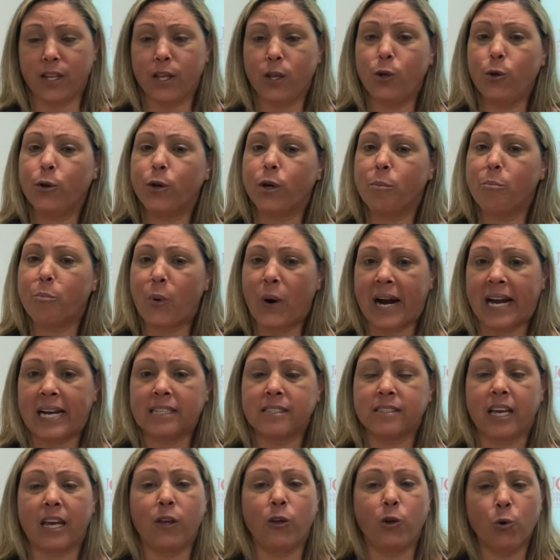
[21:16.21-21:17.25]
that you can browse
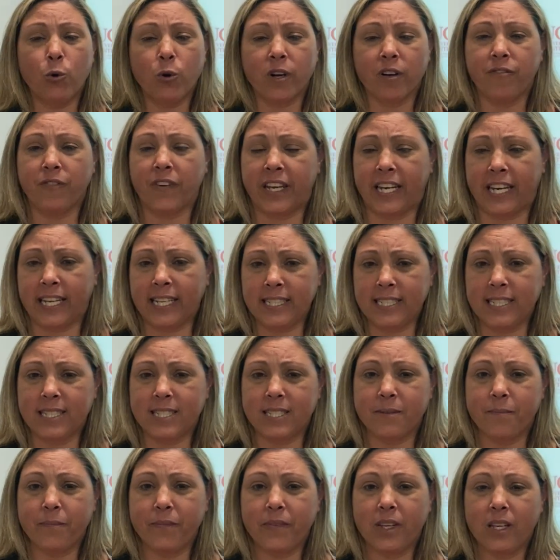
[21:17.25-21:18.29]
at your convenience.
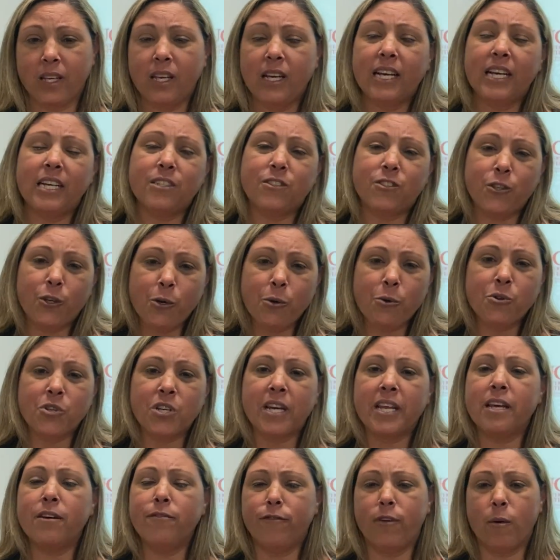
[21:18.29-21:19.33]
It's
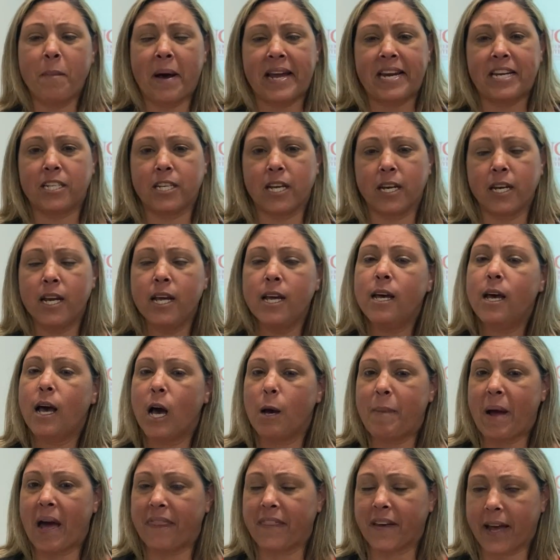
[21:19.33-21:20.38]
usually information
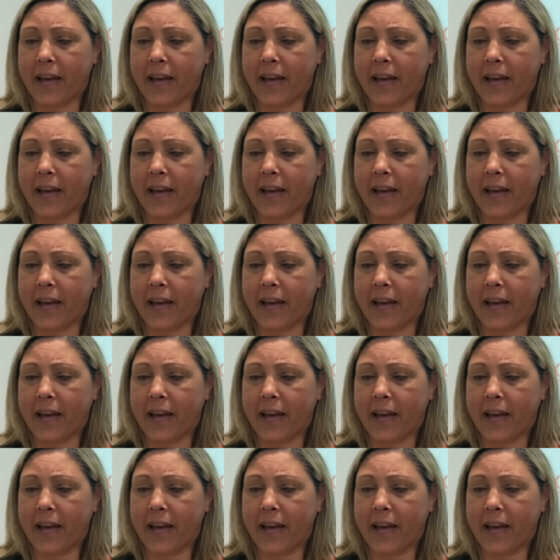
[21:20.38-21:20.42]
about the